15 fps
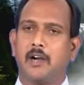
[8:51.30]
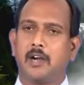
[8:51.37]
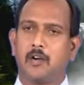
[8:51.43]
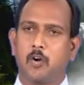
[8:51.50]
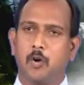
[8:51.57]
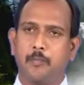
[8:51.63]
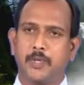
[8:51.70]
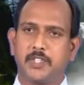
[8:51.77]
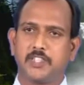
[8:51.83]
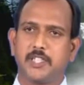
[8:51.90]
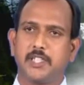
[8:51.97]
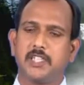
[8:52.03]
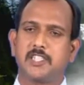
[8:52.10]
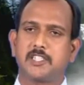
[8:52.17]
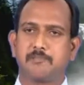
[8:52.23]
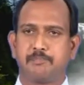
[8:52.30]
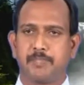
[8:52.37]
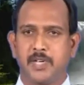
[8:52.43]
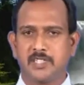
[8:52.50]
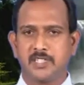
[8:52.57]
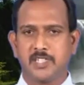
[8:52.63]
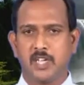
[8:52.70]
Competition is
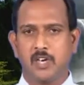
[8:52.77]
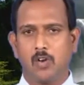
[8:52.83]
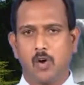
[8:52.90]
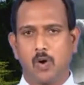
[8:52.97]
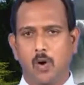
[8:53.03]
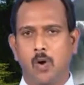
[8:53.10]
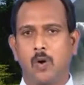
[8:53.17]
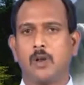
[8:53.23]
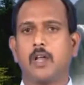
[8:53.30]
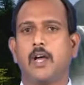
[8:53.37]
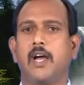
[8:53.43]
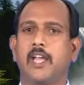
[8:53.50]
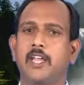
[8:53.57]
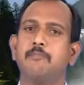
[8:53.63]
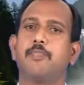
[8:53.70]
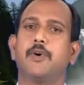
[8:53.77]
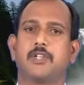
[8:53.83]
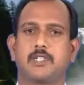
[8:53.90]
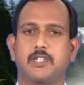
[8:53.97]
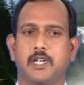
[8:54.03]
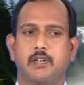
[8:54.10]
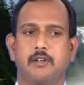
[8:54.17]
personal or
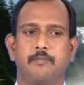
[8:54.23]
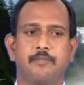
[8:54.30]
impersonal.